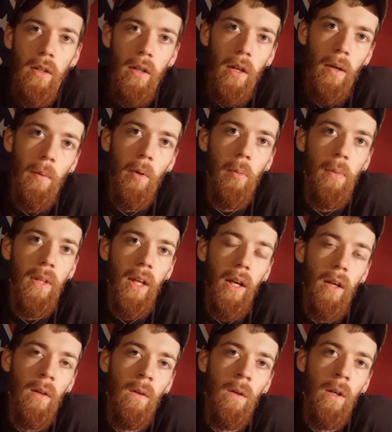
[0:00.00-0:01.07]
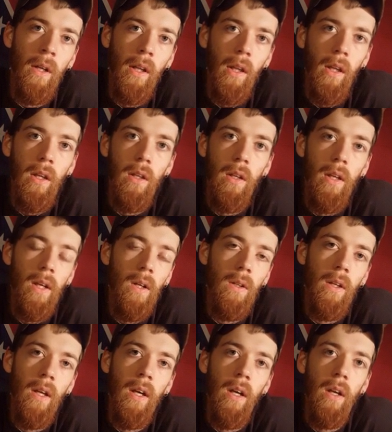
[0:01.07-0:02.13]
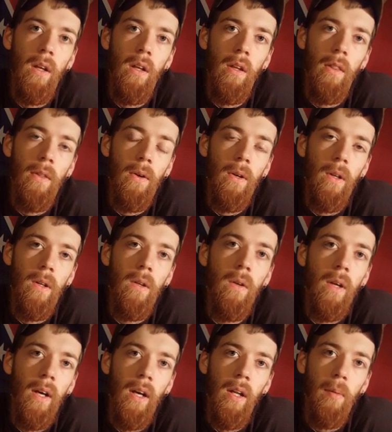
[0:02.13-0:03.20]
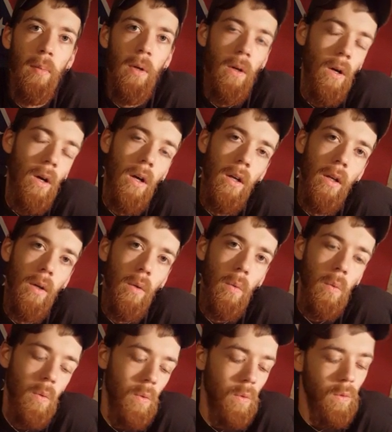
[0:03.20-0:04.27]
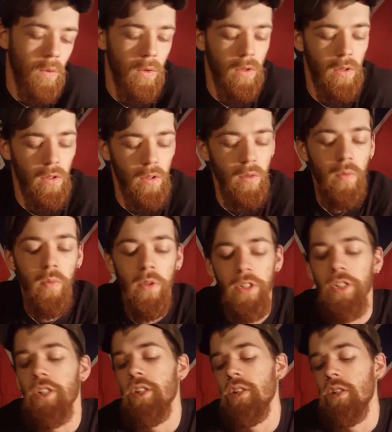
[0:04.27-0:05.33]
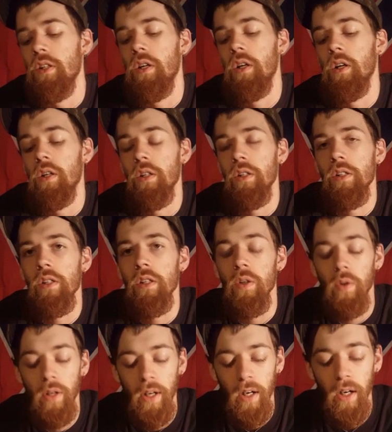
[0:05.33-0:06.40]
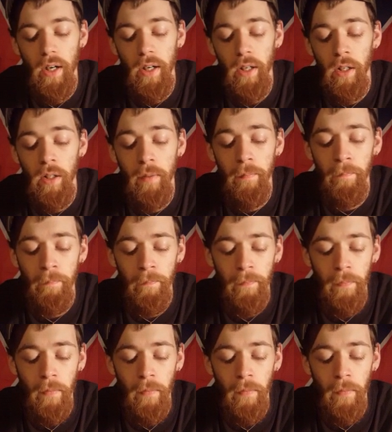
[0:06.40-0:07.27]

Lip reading: Today we're going to be taking a look at the Hightech 32 caliber auto, which is their concealed carry gun.